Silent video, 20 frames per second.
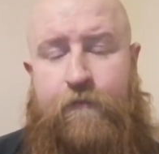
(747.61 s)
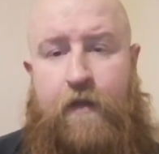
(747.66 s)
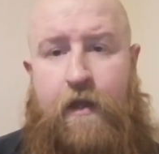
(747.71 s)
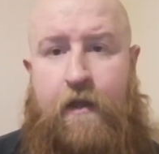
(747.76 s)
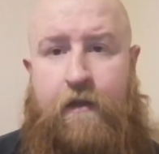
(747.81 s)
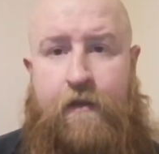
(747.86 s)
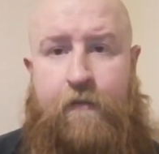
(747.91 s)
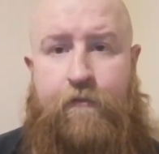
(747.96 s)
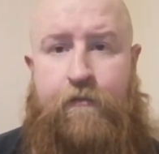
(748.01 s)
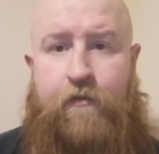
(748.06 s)

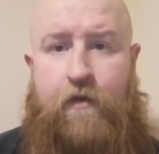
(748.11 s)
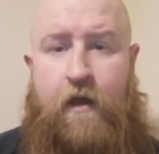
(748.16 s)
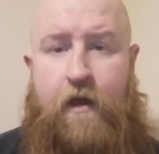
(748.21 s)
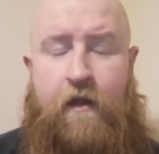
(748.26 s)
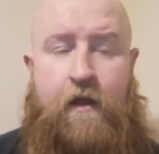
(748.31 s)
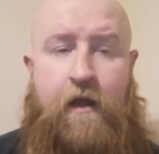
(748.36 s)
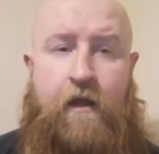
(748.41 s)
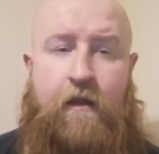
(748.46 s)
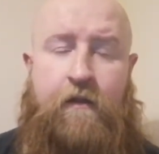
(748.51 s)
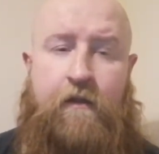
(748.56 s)
and he
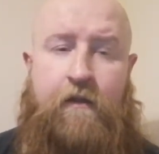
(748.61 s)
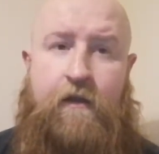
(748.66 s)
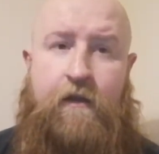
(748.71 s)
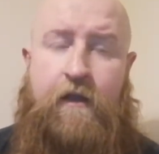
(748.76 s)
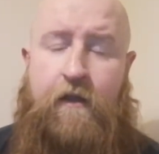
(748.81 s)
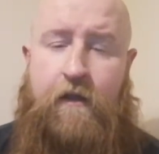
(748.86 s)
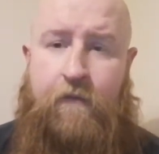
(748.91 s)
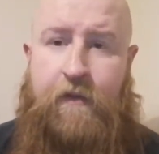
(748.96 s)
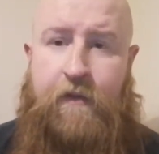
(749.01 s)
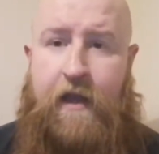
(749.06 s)
and
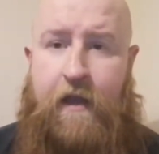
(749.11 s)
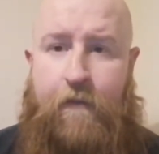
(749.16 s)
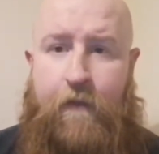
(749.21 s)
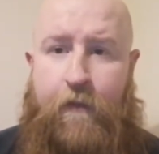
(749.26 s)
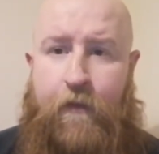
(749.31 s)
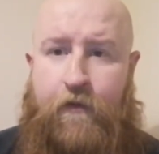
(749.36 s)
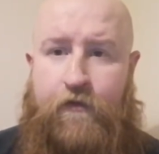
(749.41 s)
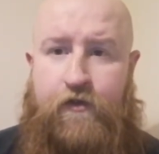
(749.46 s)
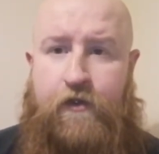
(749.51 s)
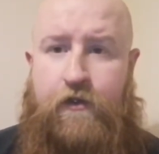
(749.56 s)
he became a
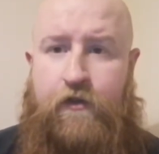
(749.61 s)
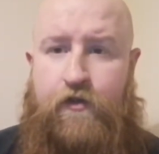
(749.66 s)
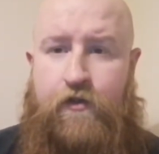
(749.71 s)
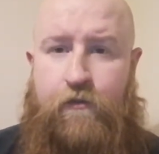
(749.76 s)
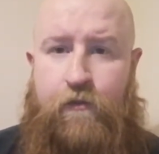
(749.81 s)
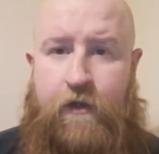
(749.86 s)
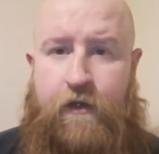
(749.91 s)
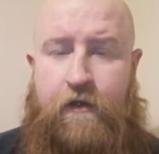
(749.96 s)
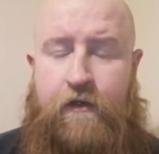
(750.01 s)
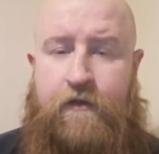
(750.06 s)
prosecution
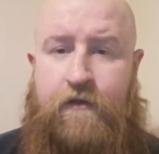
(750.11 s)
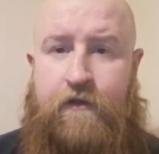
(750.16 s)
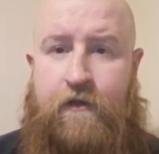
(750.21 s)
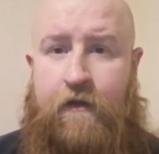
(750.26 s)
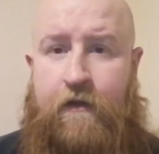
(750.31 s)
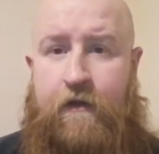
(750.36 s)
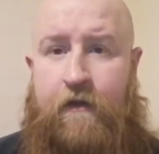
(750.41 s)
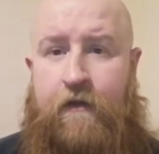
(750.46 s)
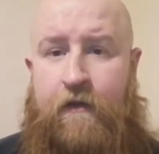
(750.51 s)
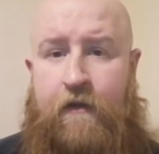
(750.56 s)
witness,
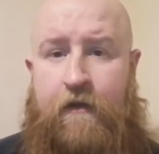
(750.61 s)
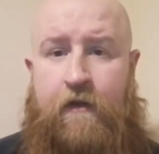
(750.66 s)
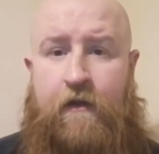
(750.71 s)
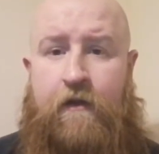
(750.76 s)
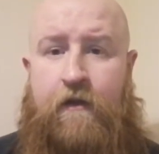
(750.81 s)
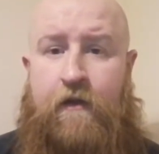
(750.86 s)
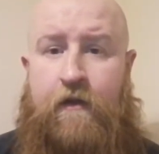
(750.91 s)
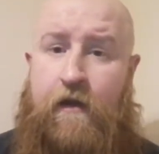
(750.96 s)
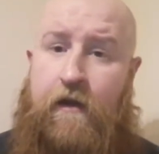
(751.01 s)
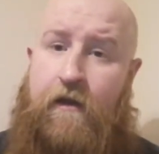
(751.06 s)

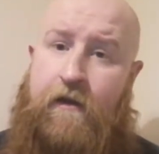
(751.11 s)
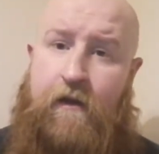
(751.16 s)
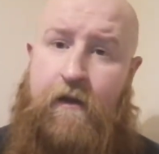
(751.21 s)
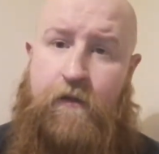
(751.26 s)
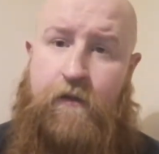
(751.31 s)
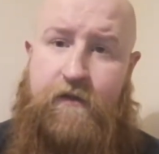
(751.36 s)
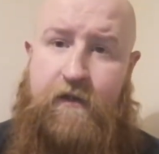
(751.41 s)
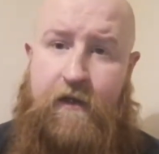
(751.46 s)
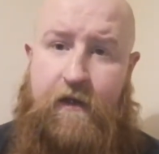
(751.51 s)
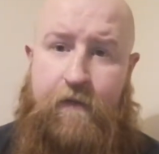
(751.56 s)
and that
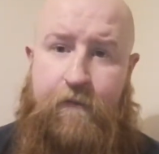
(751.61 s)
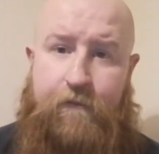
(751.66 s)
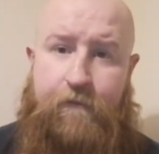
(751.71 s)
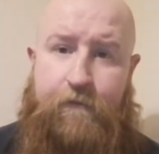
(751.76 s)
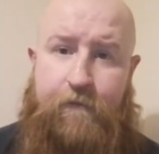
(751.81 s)
was it.